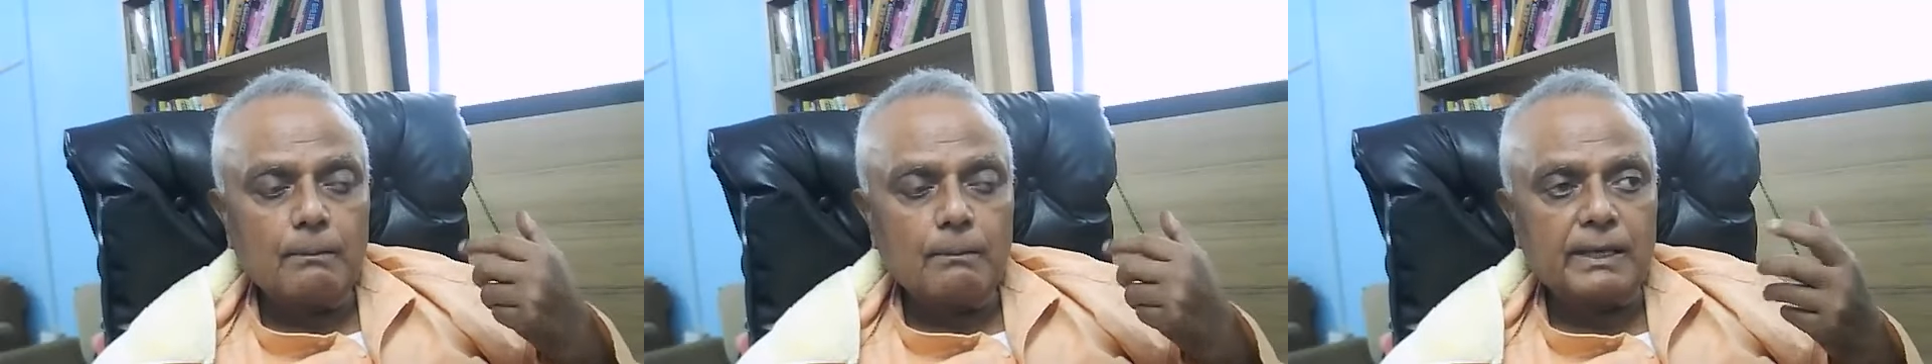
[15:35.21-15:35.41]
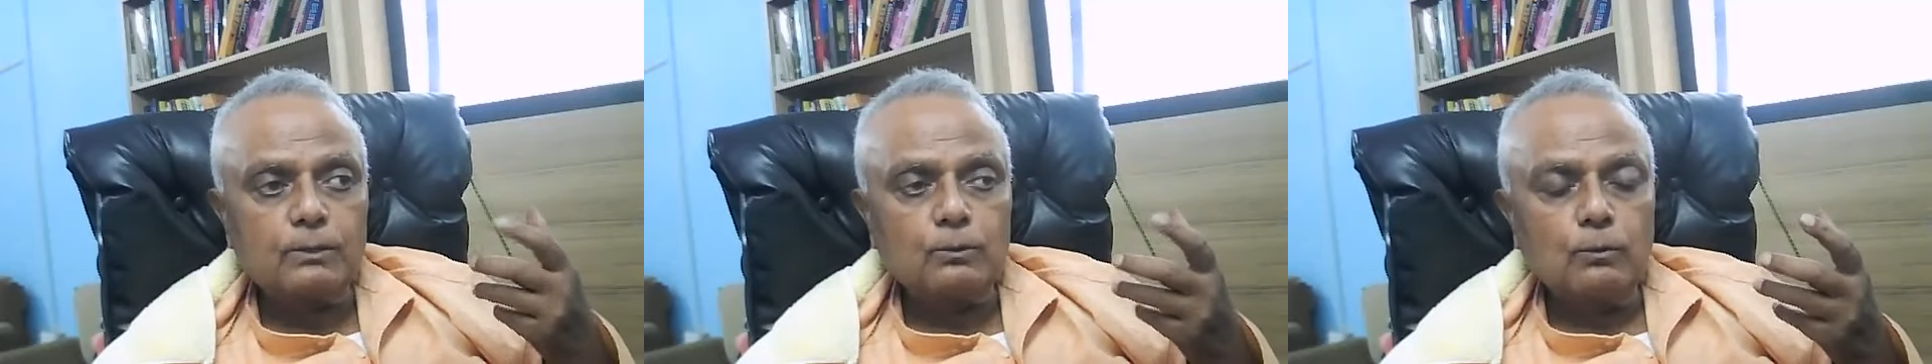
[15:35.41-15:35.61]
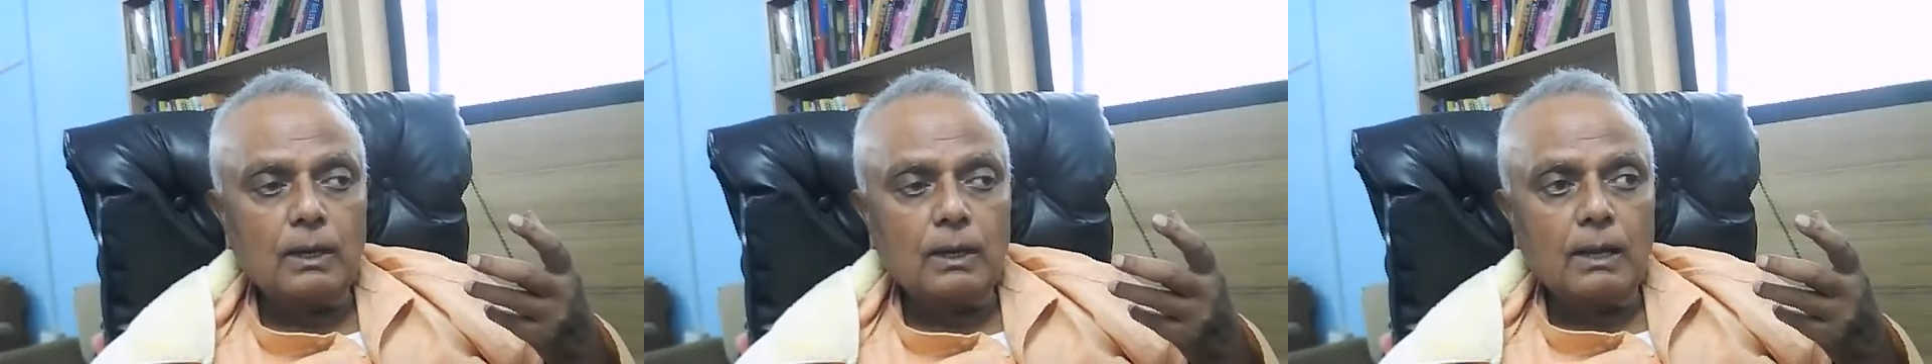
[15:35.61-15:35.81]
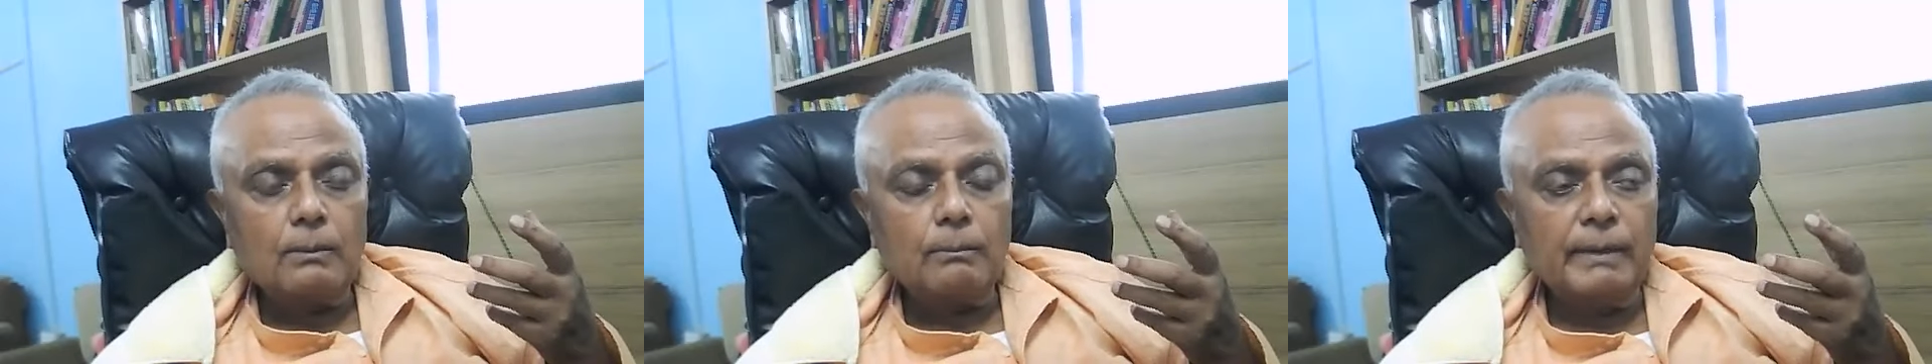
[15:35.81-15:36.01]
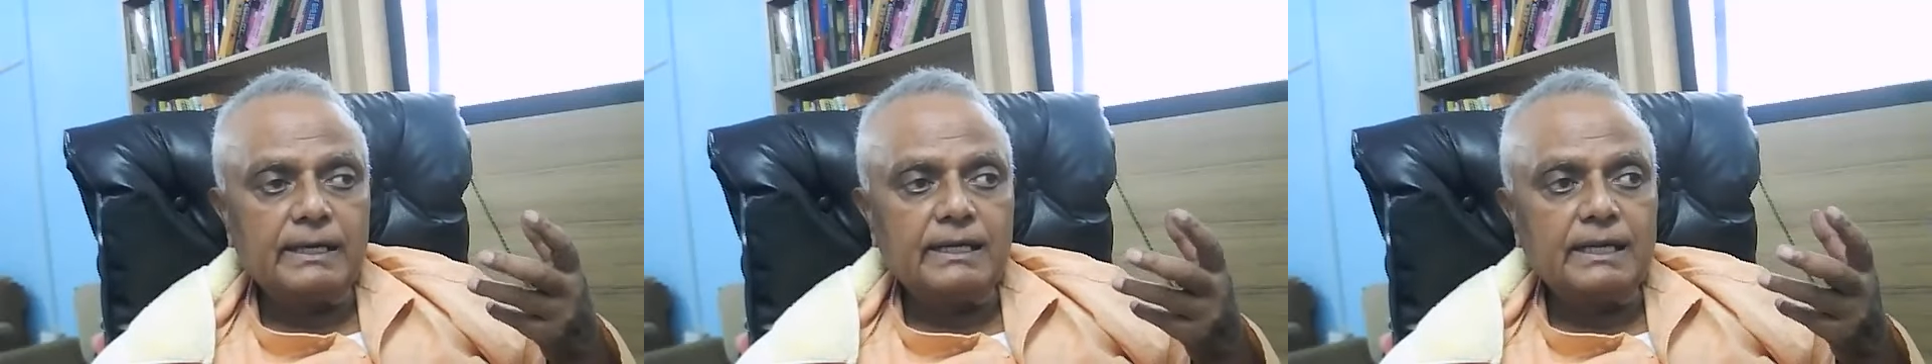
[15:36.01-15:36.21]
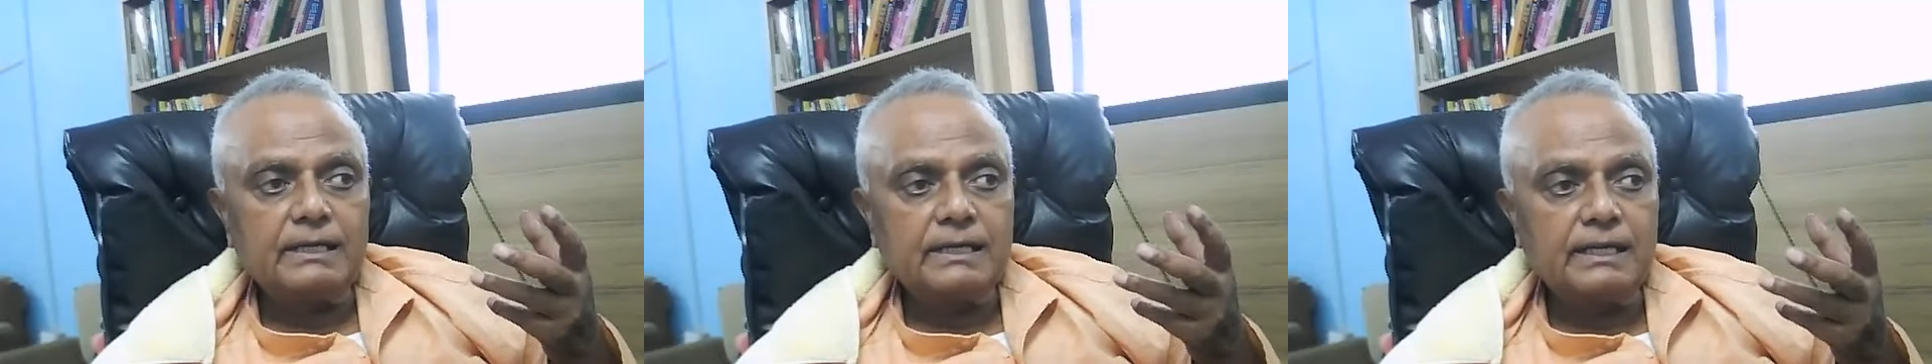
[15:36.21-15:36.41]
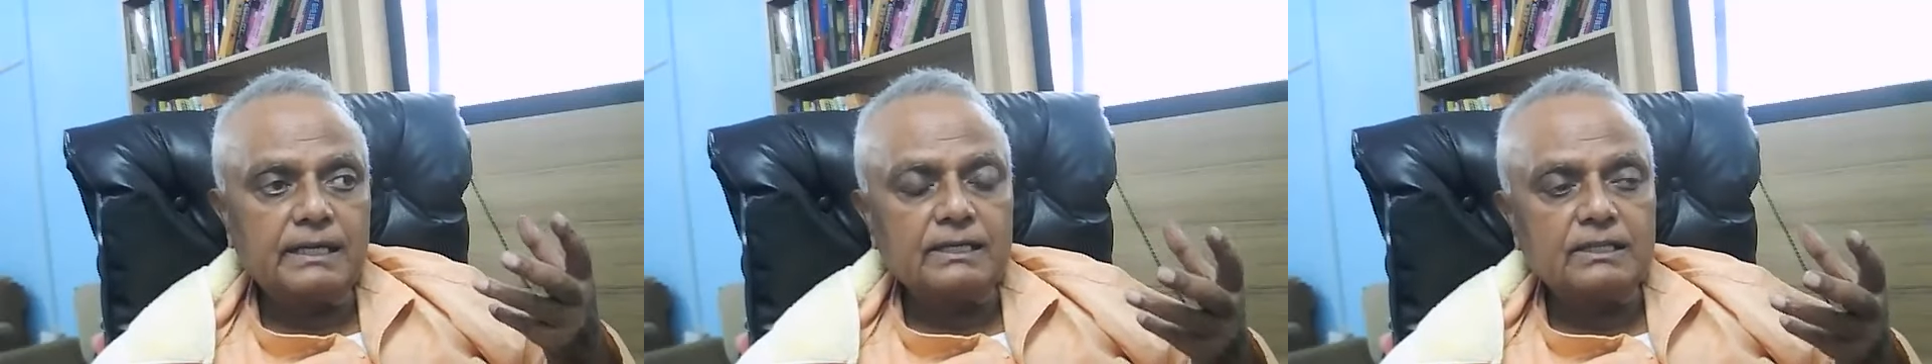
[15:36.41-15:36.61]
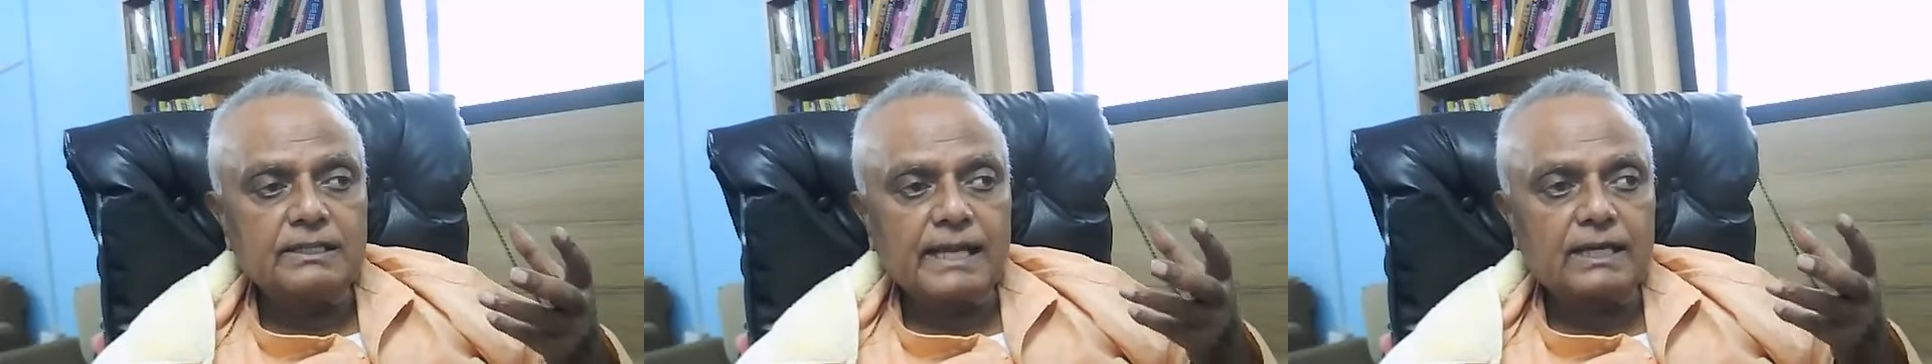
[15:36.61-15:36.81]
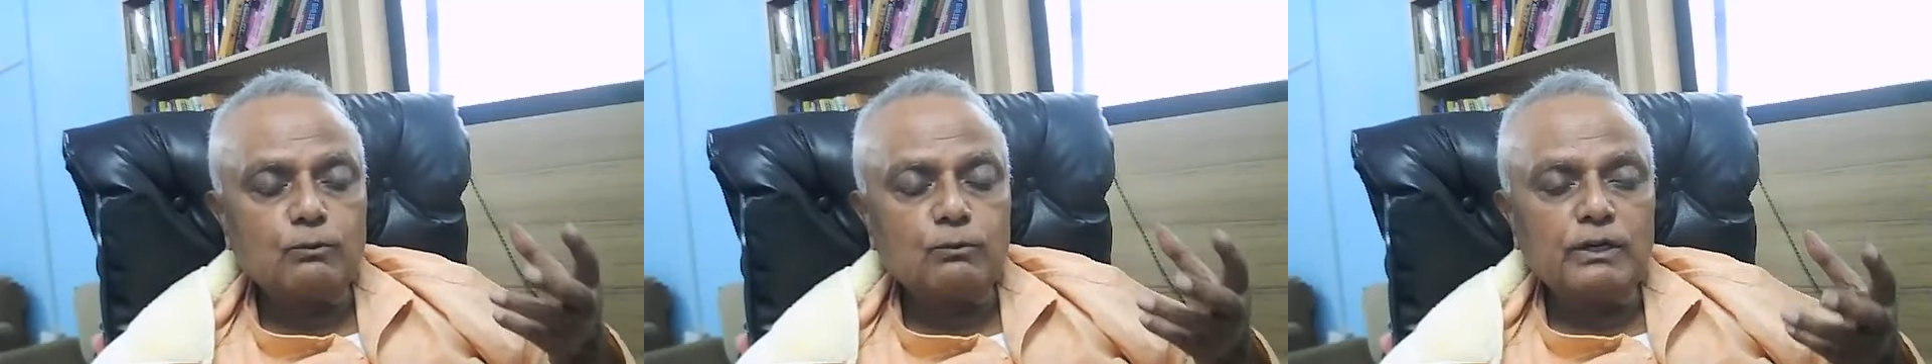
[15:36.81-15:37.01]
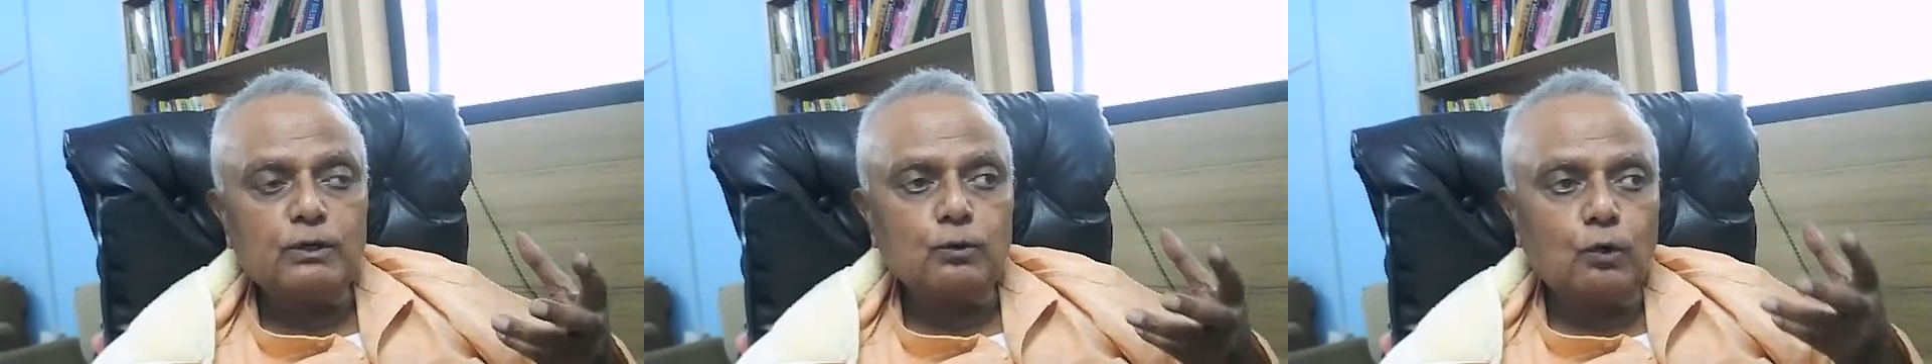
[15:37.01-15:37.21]
but many things
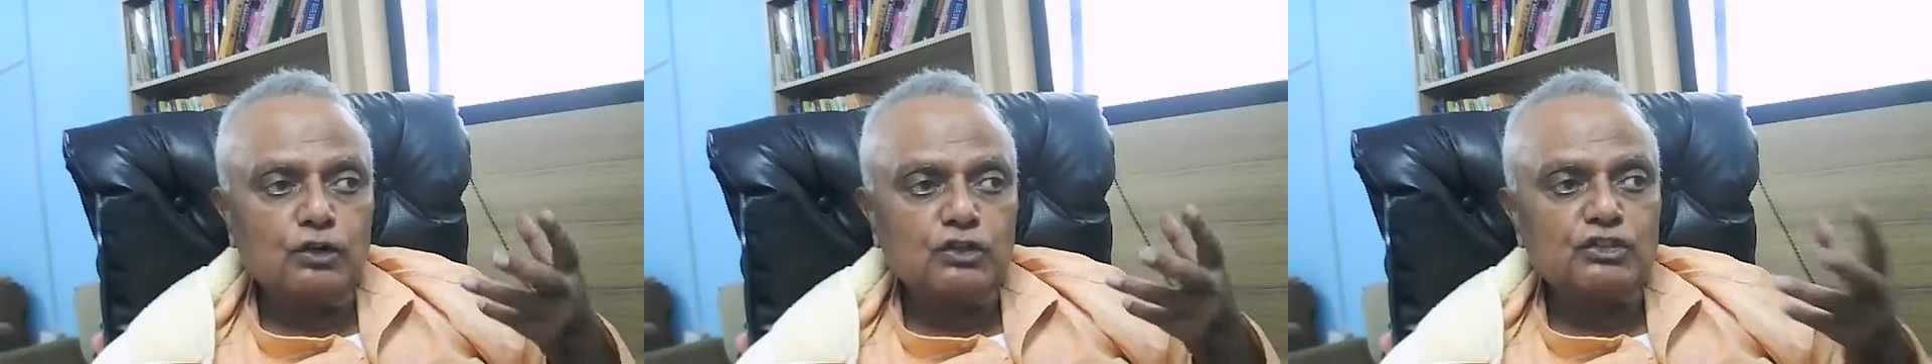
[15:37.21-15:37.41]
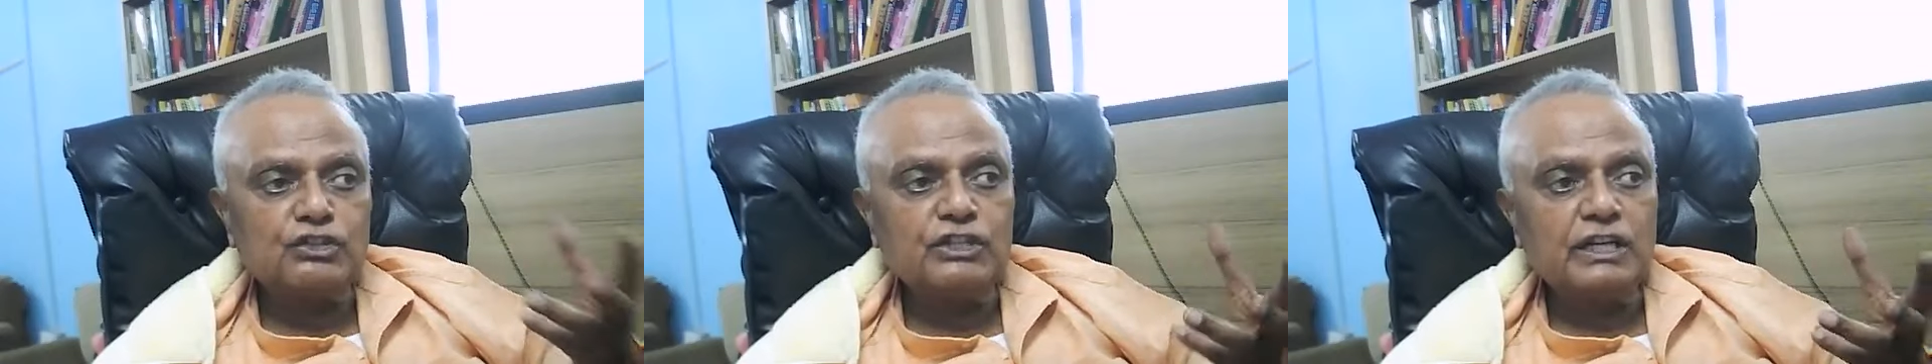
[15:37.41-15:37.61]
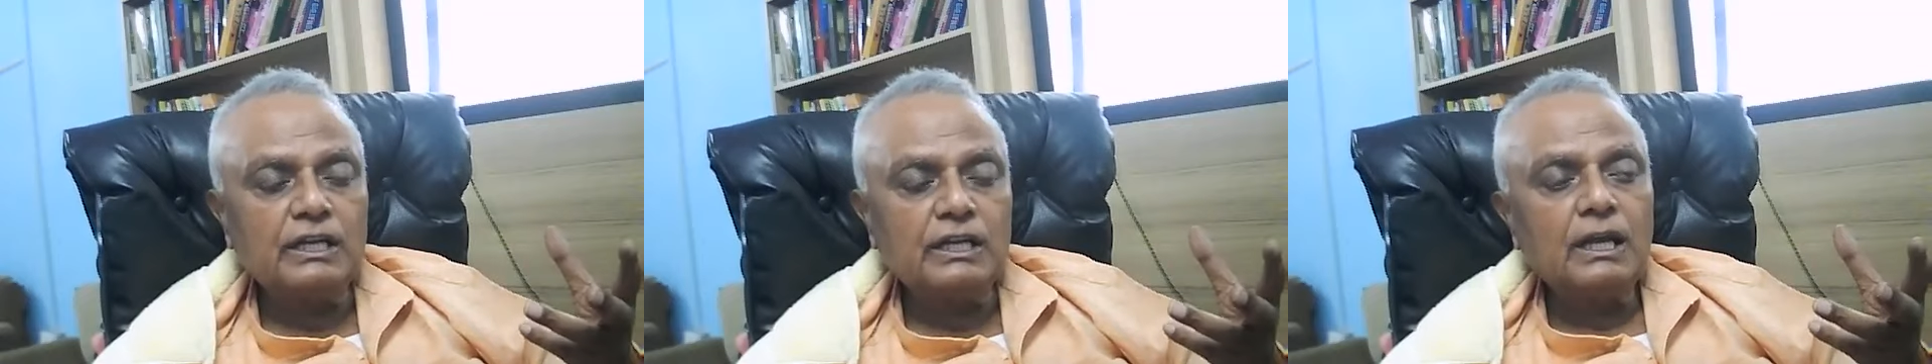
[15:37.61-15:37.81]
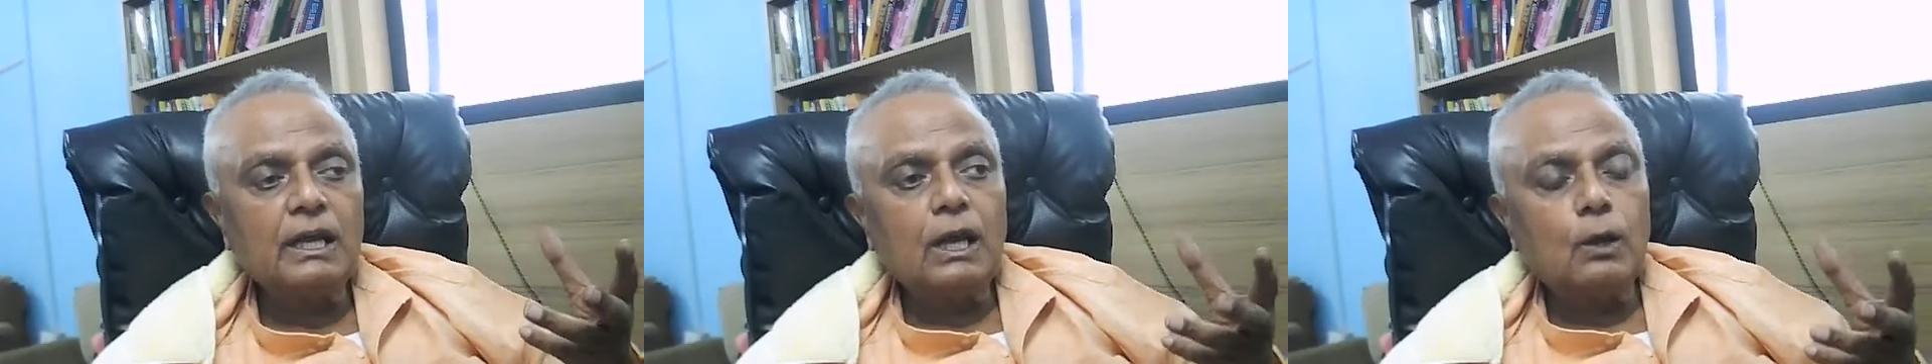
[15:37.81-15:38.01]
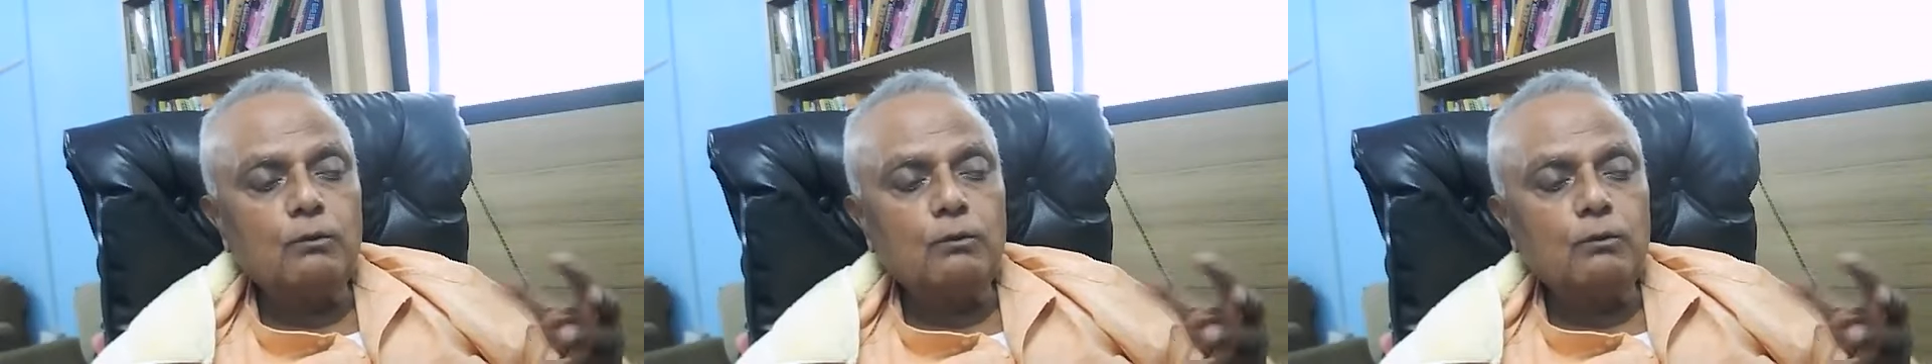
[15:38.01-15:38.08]
that we don't see,